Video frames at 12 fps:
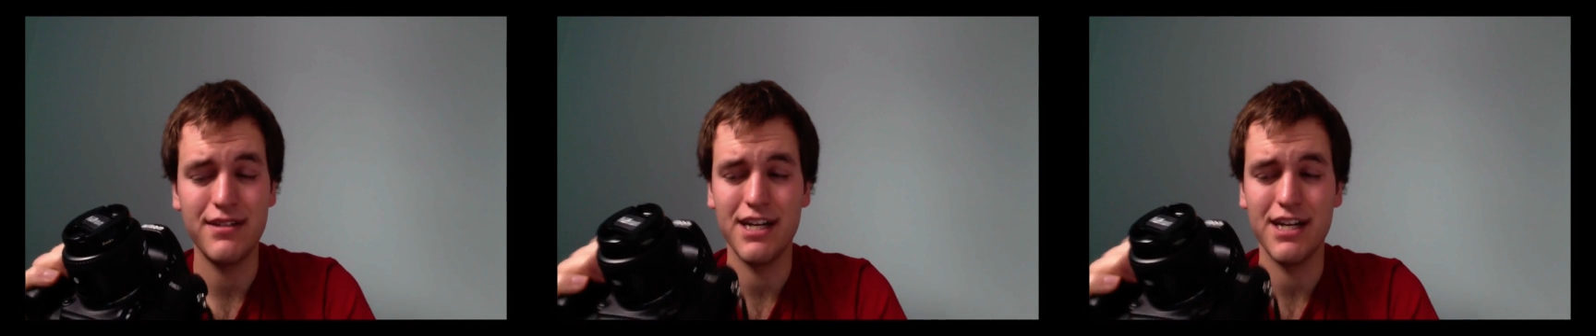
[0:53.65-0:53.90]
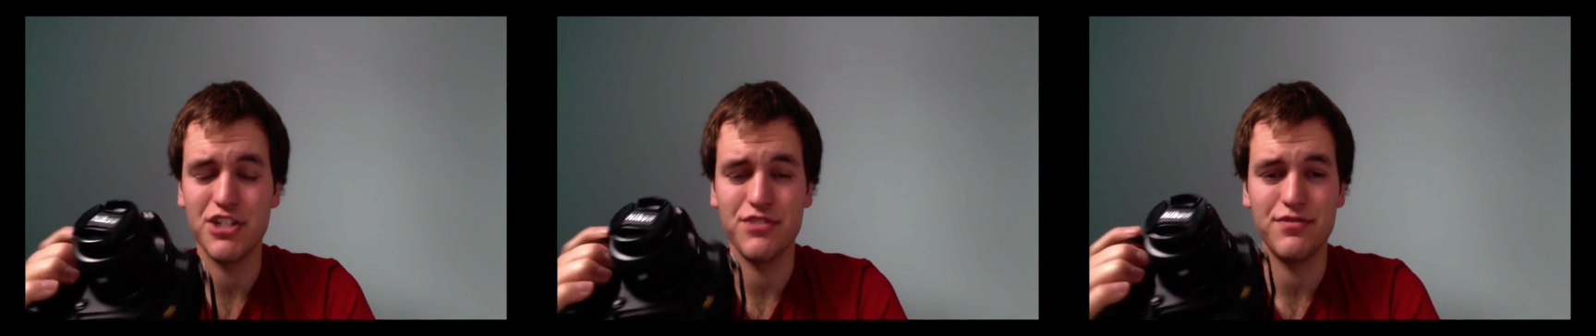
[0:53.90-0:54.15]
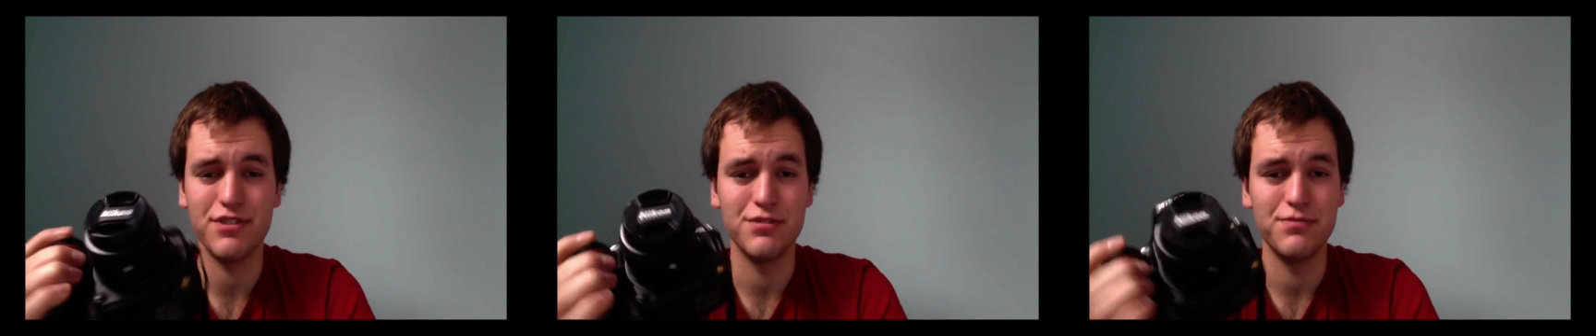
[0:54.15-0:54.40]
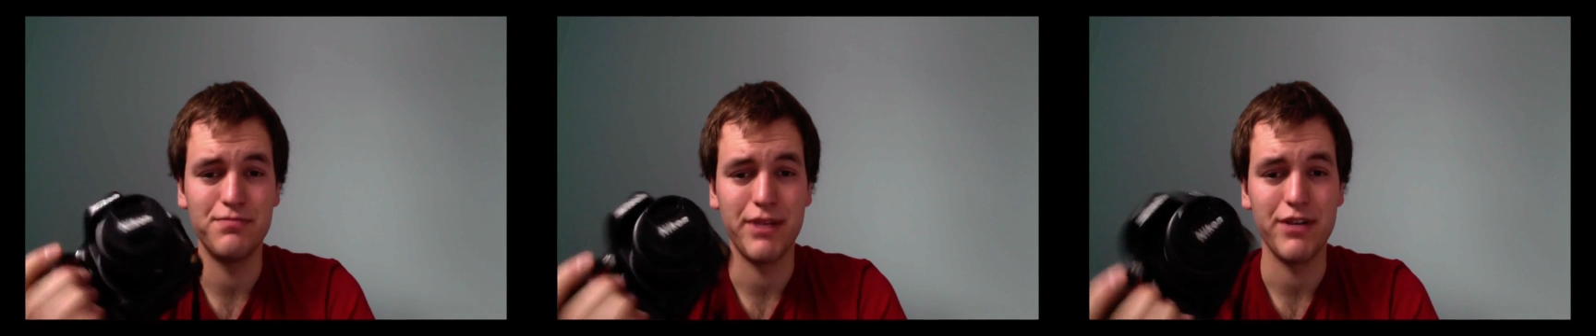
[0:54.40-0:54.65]
It actually feels
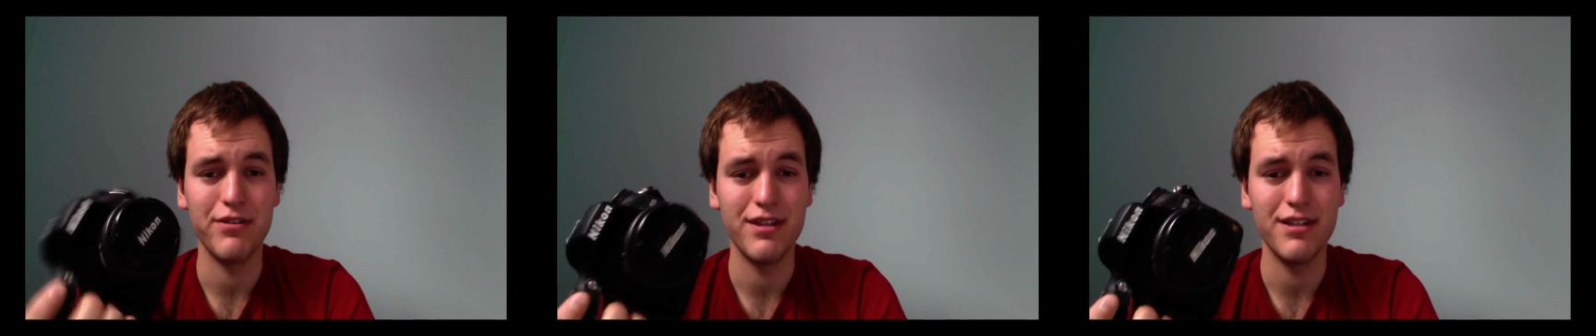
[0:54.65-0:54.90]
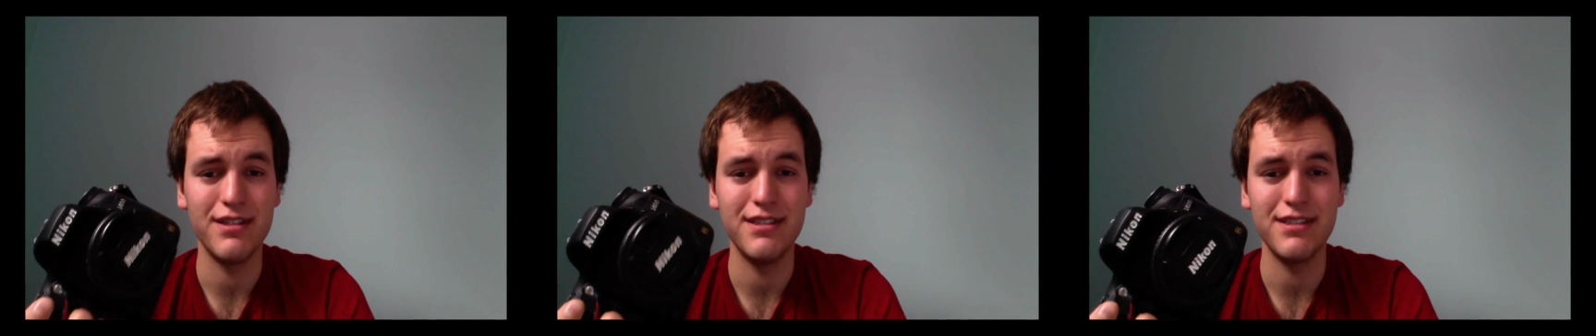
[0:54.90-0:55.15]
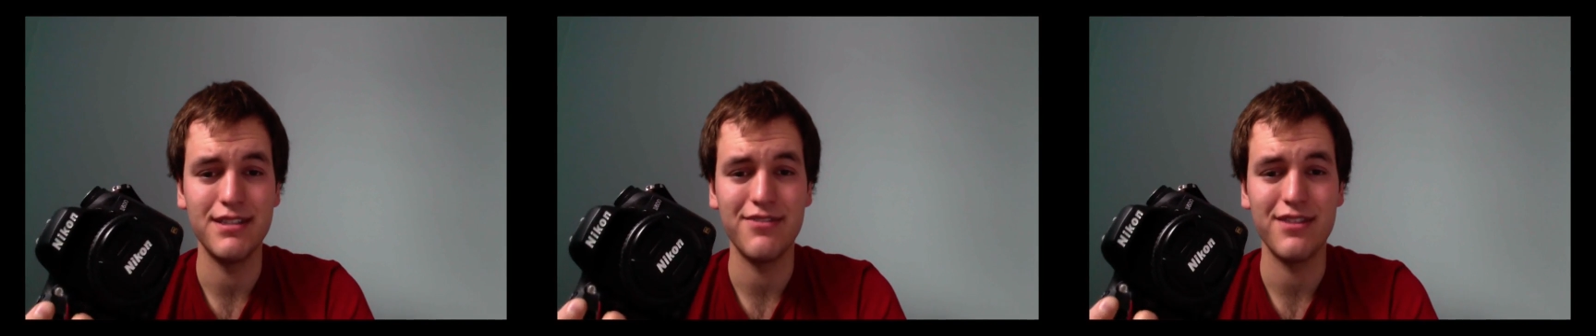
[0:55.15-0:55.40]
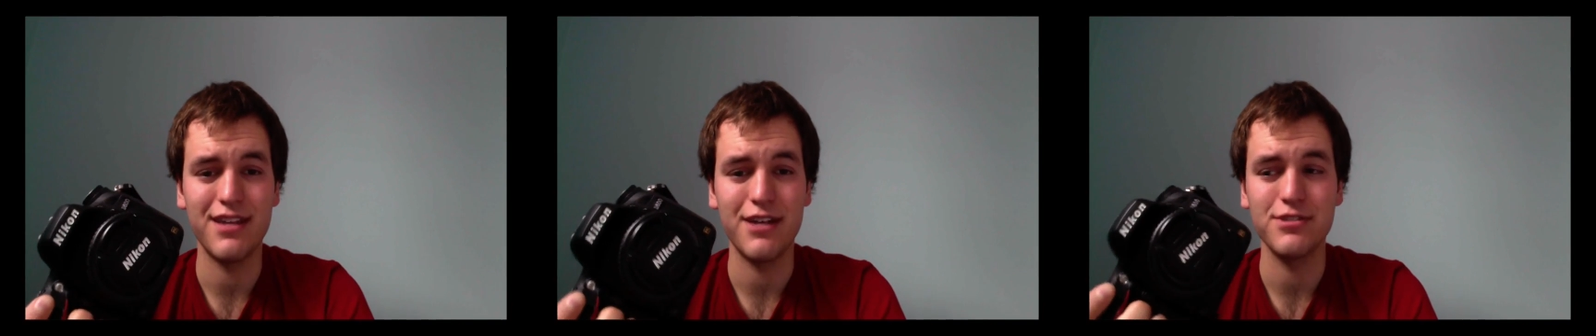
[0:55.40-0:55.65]
better than the
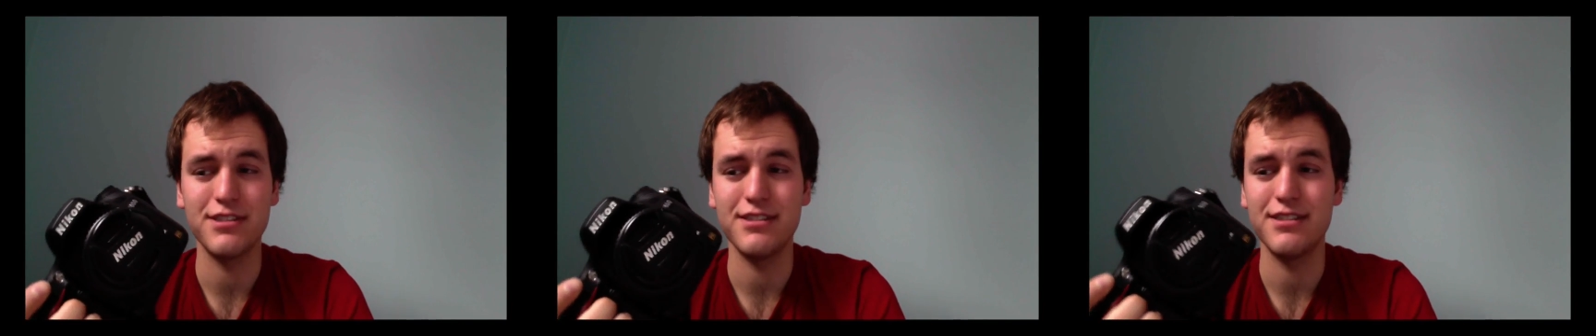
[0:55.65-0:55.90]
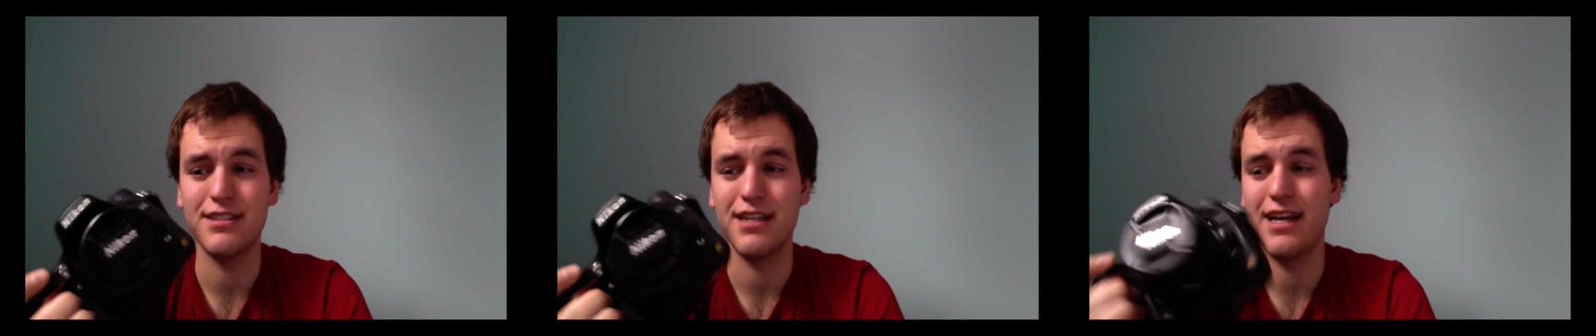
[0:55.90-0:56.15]
D7000,